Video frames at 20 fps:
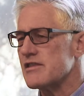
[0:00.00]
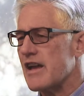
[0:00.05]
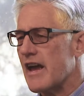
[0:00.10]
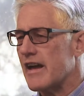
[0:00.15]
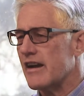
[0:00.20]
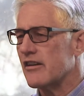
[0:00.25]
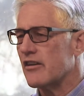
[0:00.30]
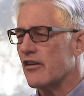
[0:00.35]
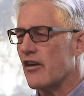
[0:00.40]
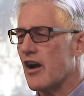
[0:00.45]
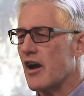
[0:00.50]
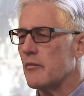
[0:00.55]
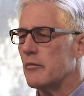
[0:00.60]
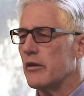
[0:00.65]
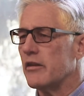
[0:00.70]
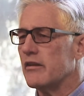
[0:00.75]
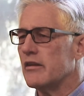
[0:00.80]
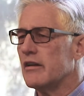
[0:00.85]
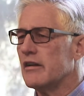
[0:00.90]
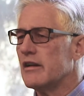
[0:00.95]
Hatter
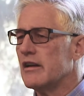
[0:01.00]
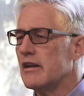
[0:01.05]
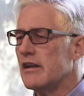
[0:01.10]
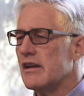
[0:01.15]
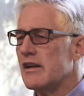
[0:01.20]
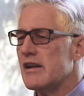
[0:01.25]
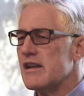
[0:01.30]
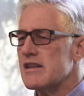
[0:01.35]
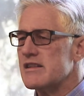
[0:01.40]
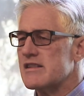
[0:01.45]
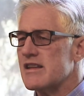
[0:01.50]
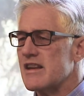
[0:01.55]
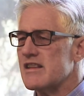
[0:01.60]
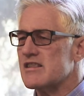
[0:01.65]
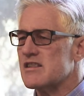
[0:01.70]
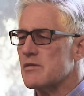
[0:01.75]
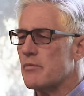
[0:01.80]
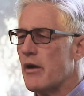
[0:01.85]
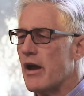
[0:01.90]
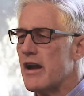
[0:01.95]
Graben. San
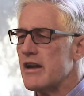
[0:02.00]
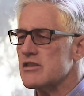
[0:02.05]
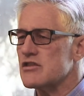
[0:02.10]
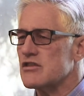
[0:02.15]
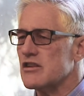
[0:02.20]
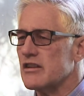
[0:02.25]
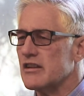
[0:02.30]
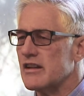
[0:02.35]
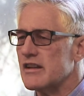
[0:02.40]
Sebastian